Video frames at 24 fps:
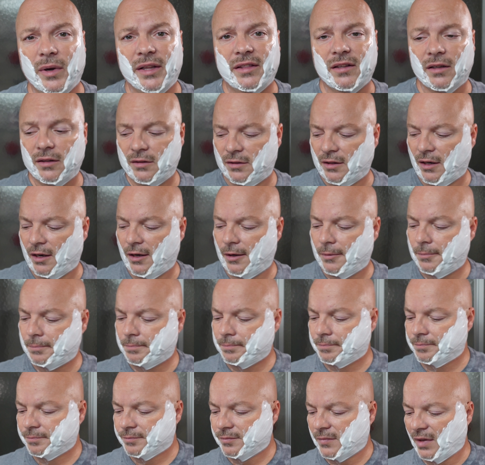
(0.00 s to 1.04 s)
with it
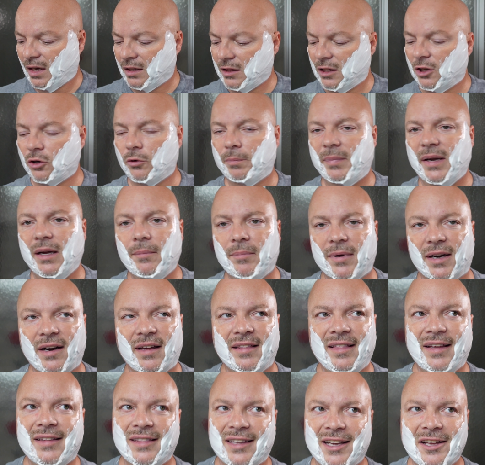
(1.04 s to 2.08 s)
um, a little bit, but I
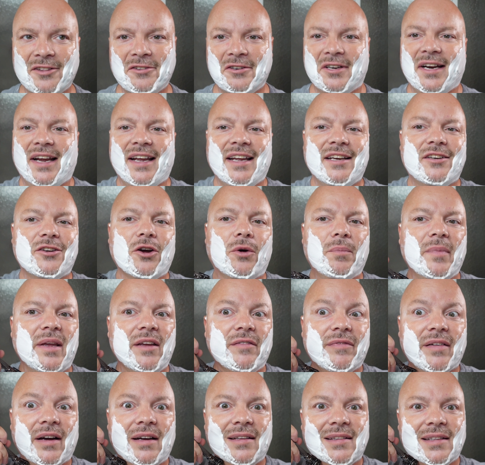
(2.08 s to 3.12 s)
think the other day he told me he
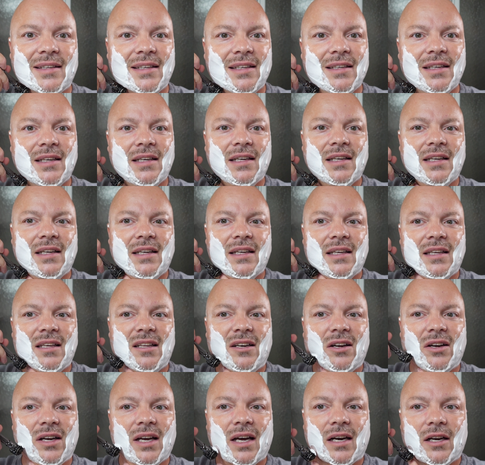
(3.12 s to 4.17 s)
finally, you
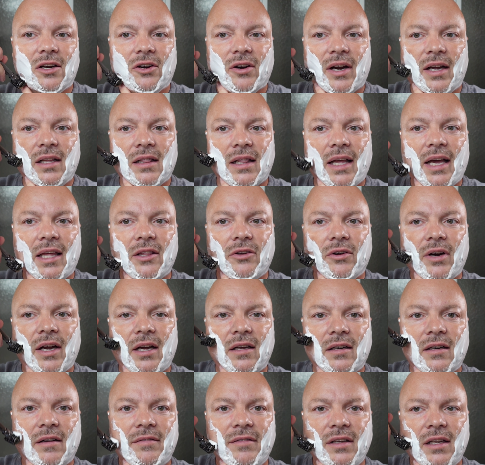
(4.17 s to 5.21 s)
know, got a great lather
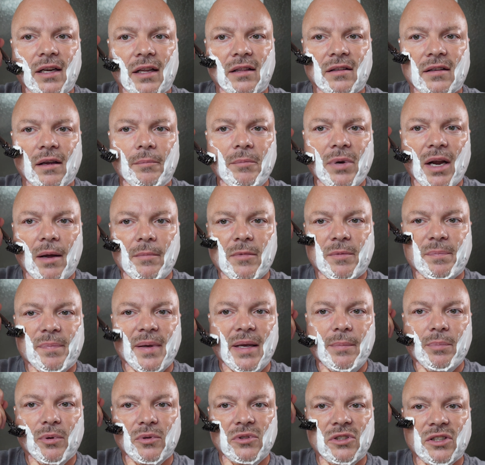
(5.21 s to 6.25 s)
out of it. And sometimes
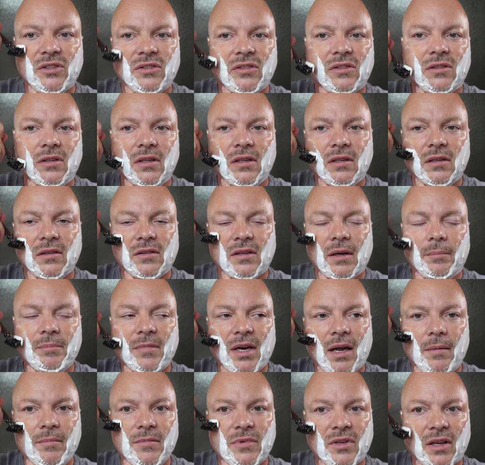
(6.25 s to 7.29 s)
people just,
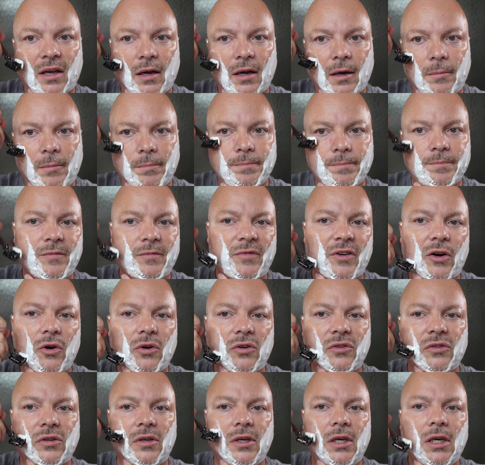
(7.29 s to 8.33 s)
sometimes um,
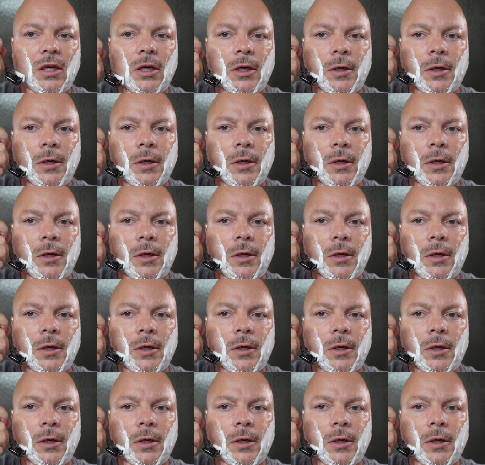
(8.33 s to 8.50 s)
folks,